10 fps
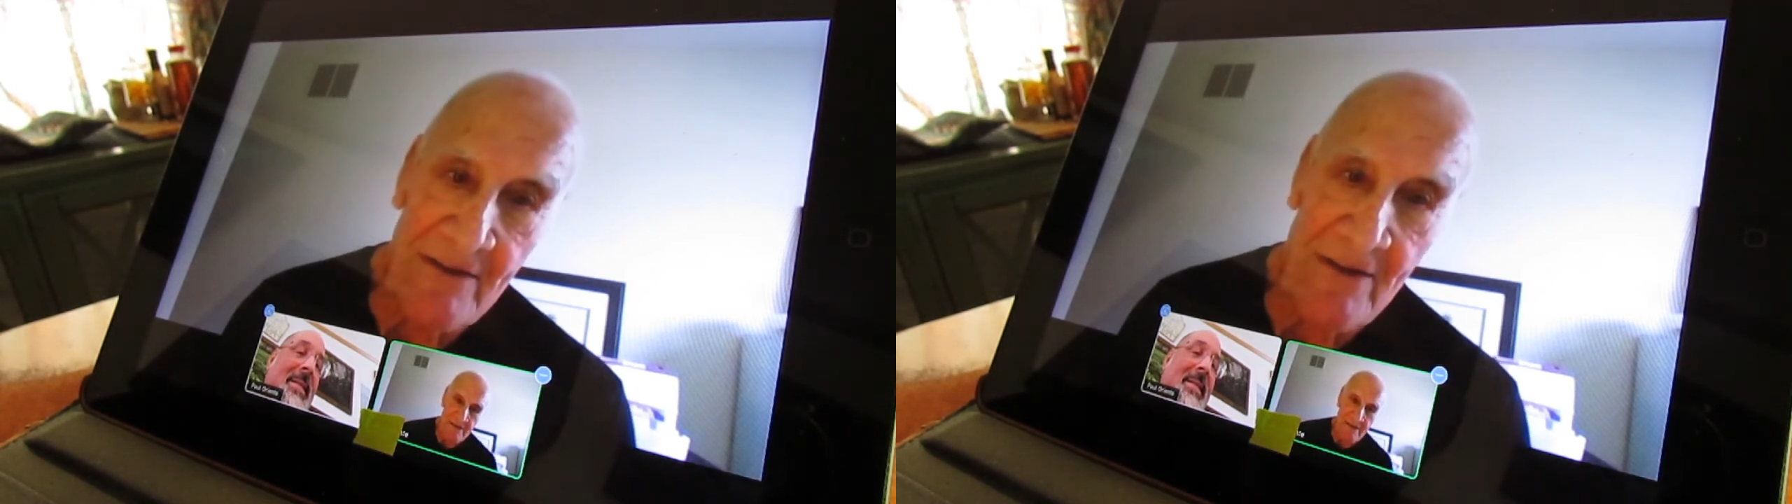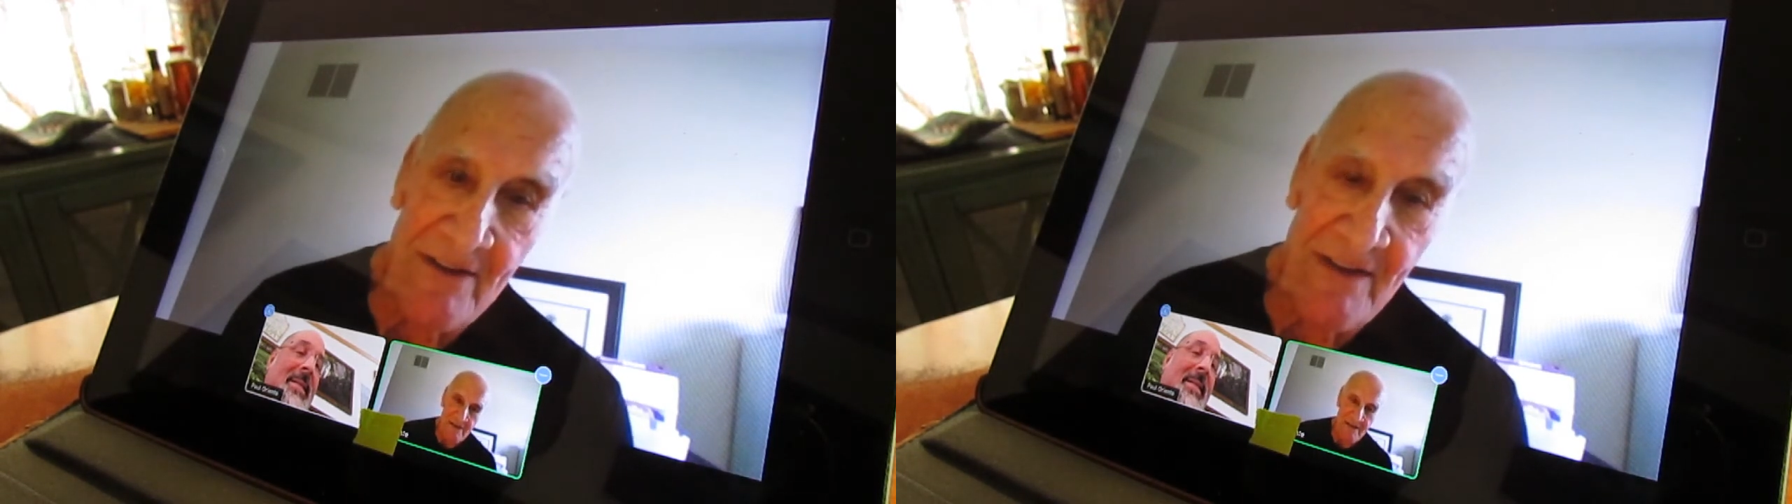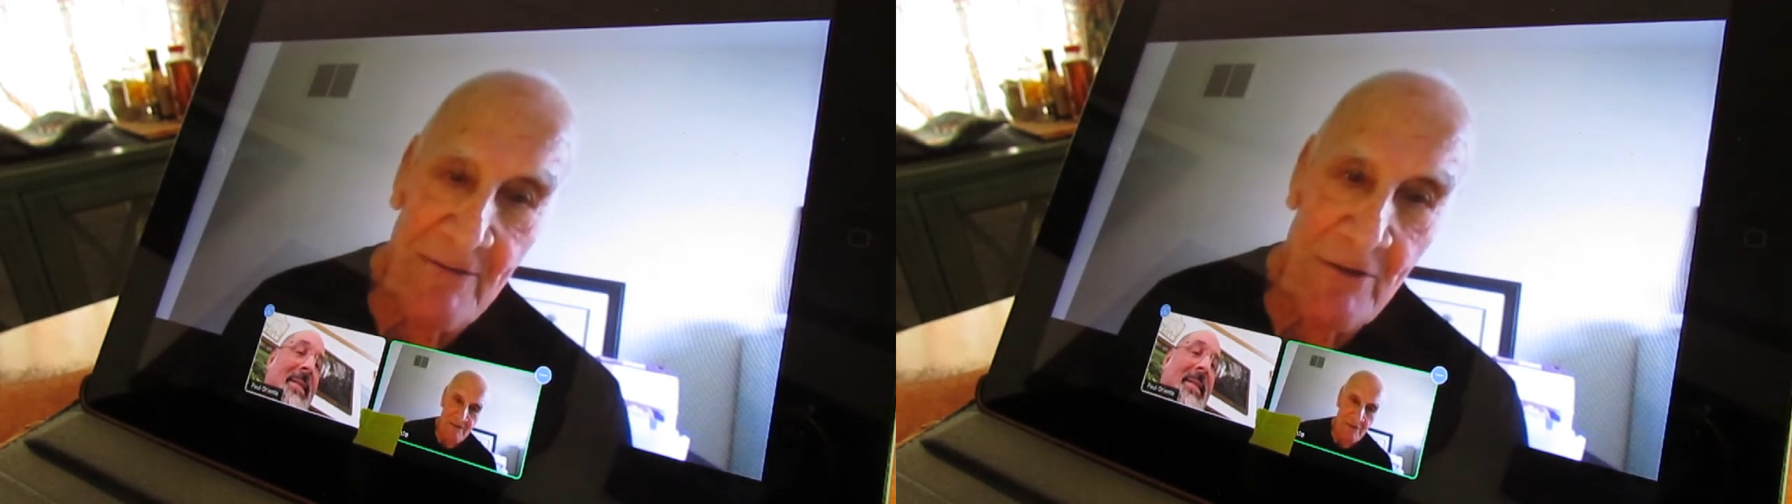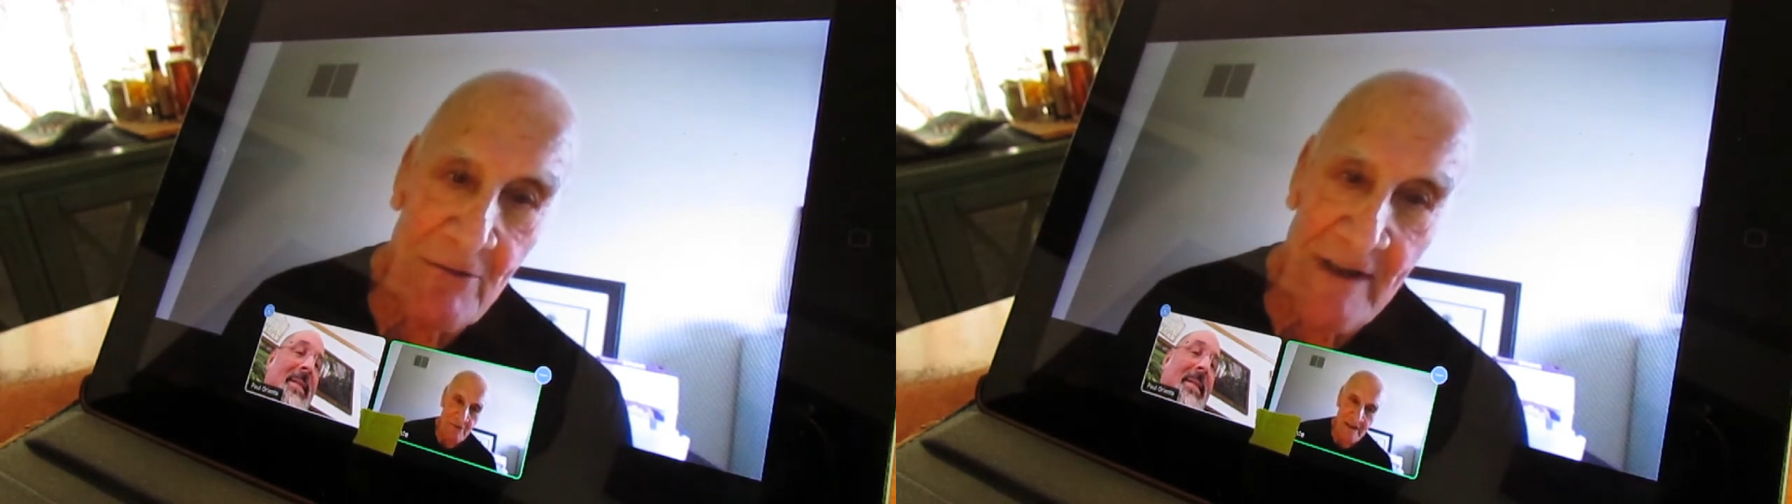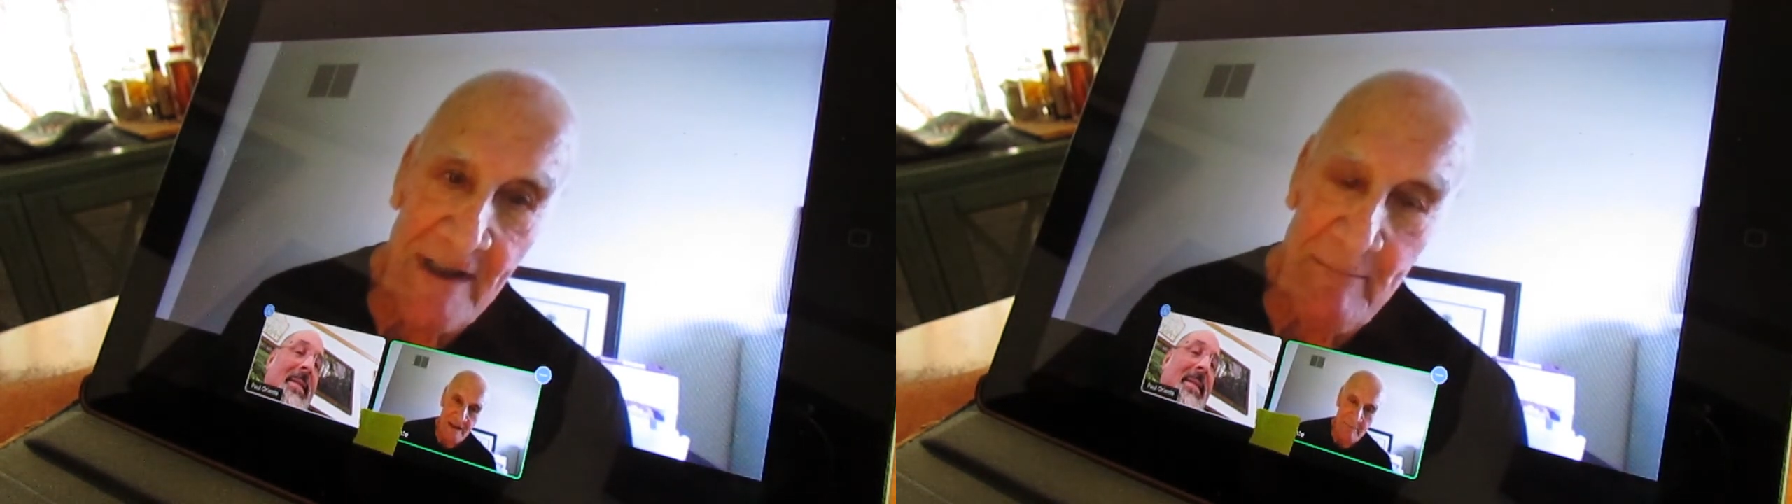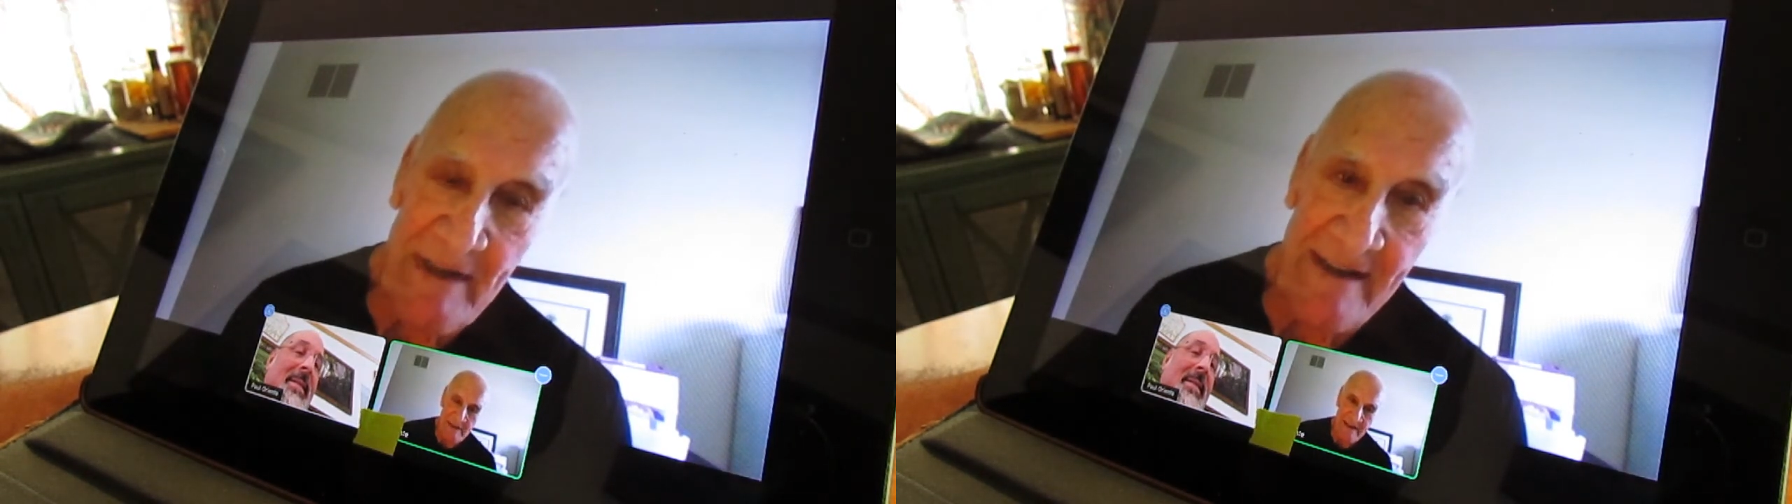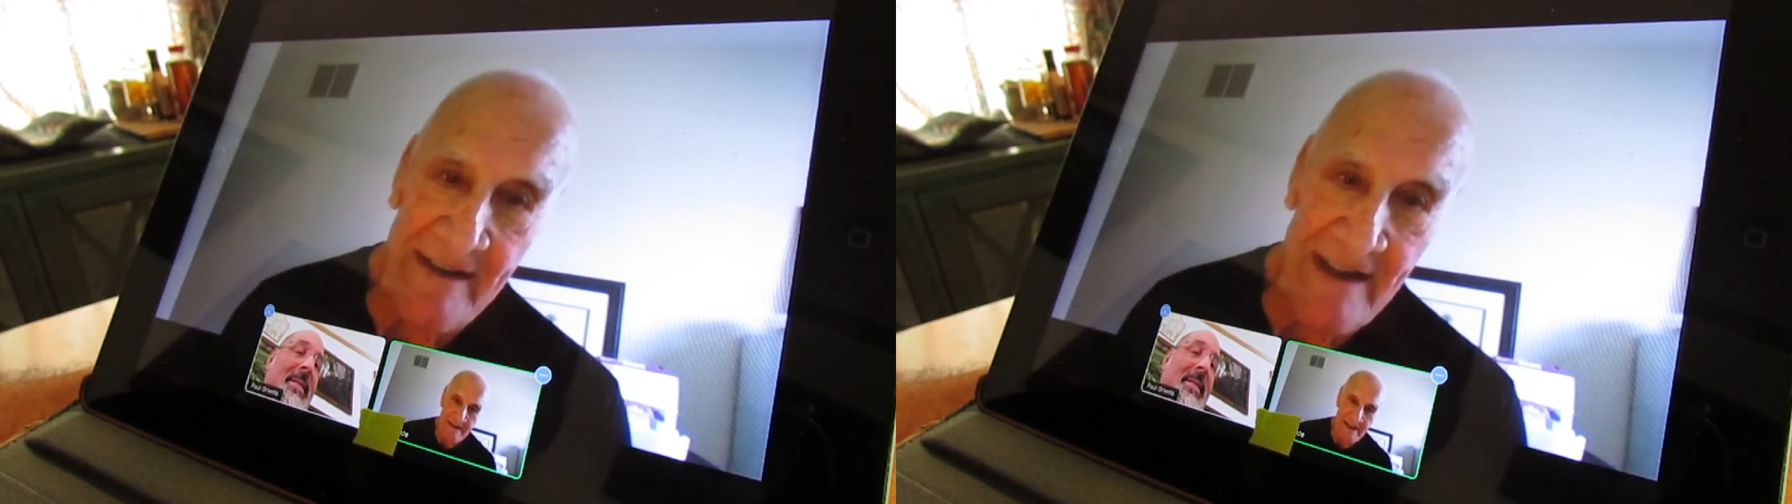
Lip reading: Of course, they were really big and